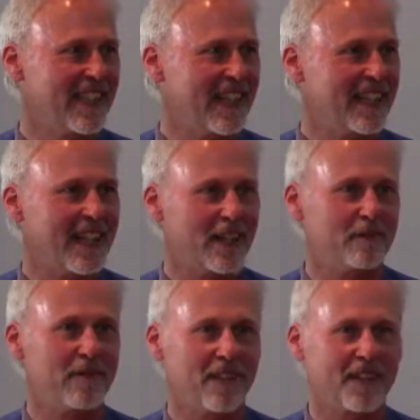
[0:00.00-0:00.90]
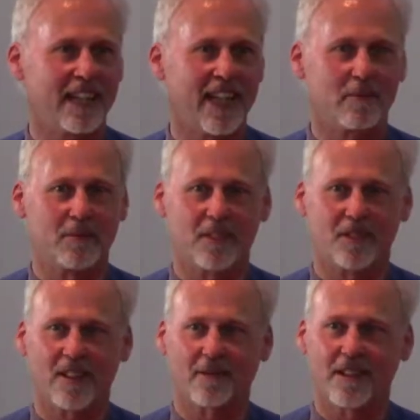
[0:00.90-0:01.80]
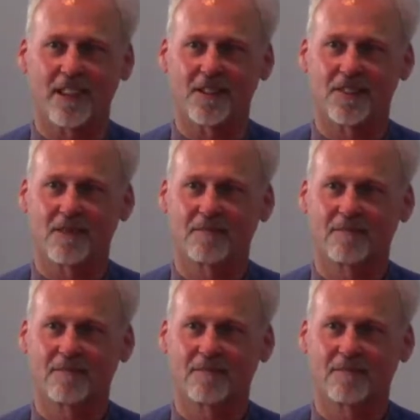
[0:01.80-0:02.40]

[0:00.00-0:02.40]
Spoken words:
and I've felt the absence of this.